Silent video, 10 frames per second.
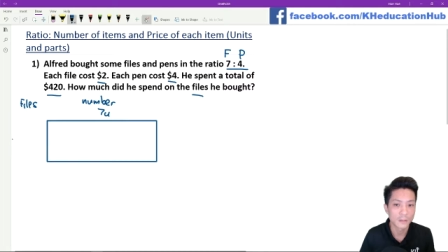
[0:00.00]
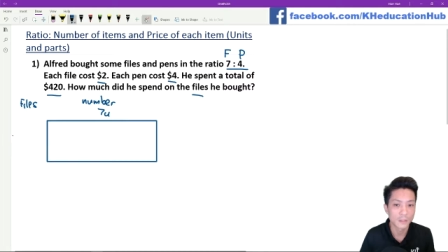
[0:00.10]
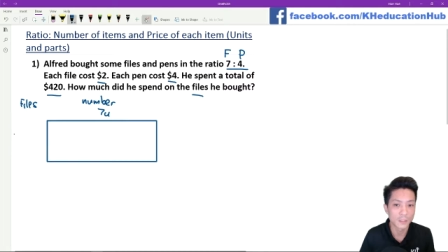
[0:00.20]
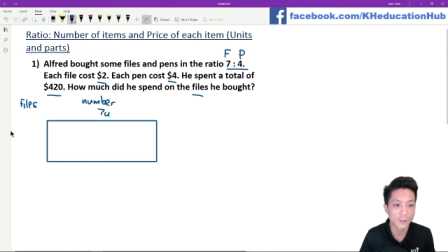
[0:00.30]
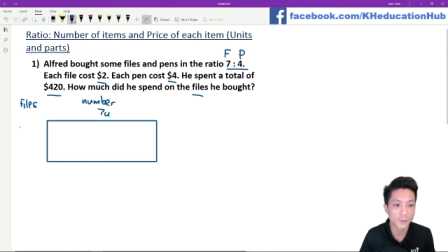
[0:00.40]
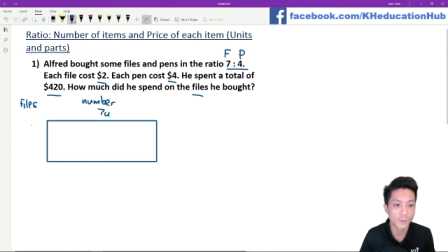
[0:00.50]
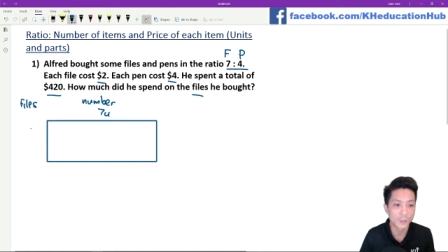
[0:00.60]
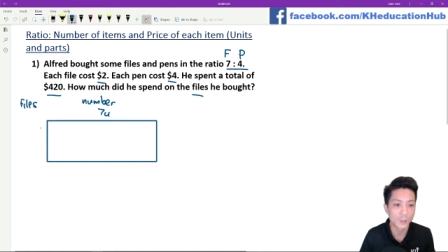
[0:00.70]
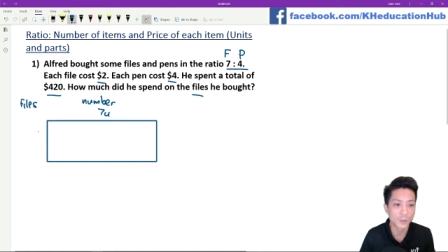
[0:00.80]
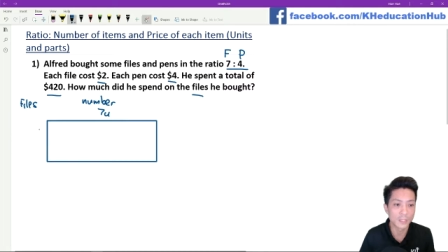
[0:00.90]
Okay, we
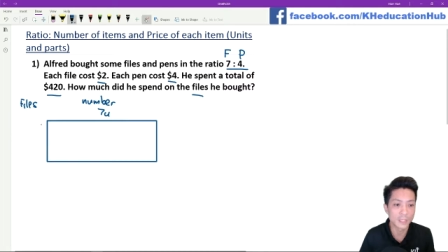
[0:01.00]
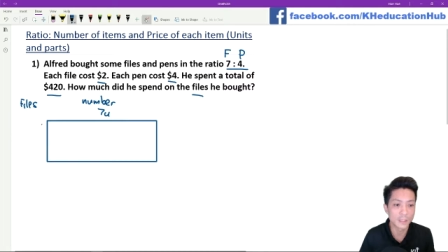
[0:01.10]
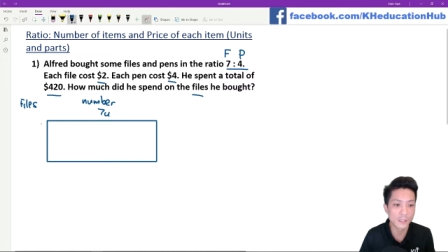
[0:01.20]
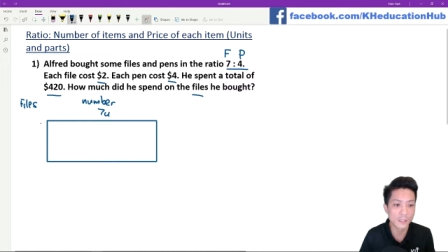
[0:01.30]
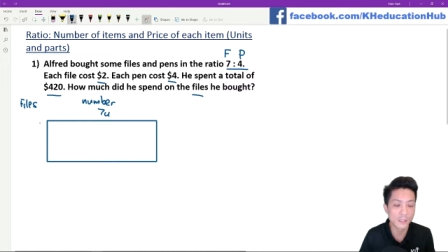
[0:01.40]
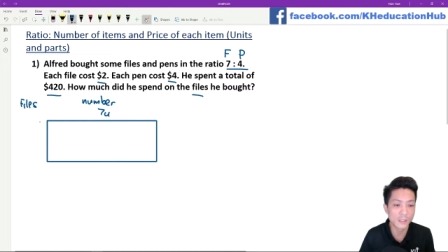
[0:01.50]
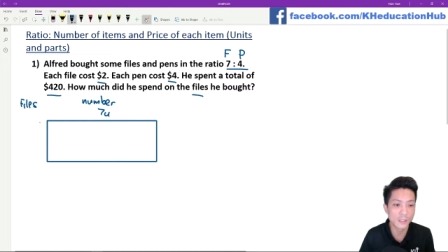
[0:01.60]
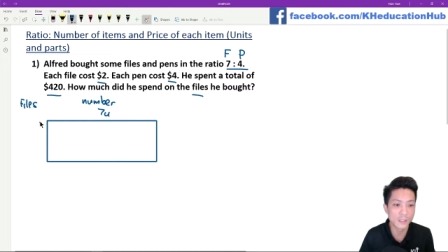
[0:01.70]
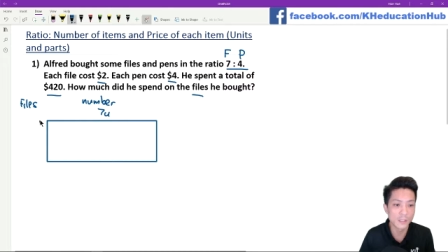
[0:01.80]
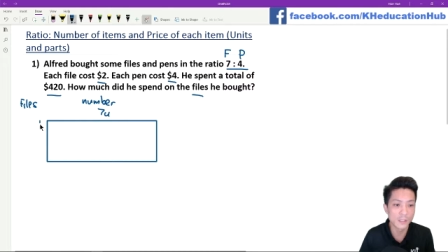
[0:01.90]
know that this
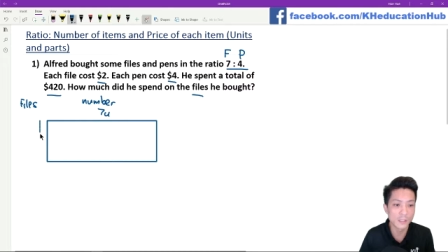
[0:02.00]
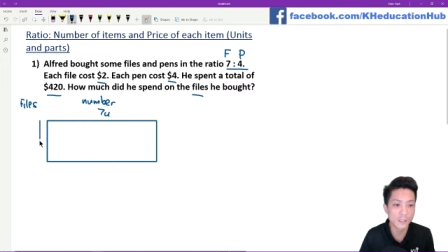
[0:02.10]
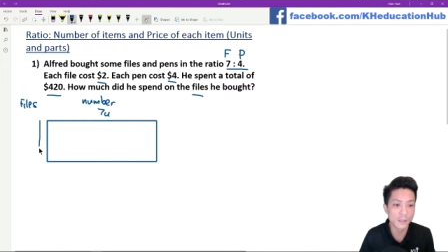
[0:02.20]
is